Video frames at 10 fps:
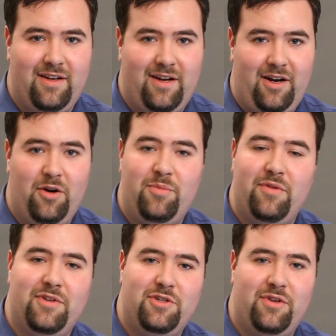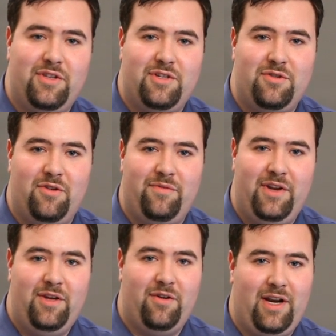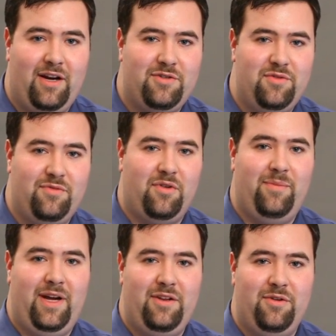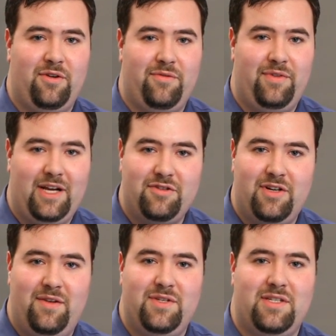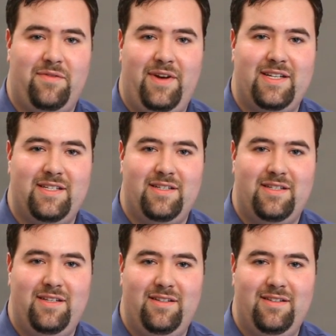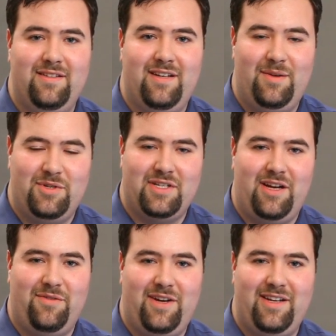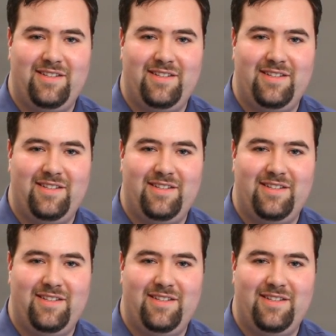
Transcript: I hope you've enjoyed this short video on how to format your flash drives as a FAT16. I'm Josiah Rea.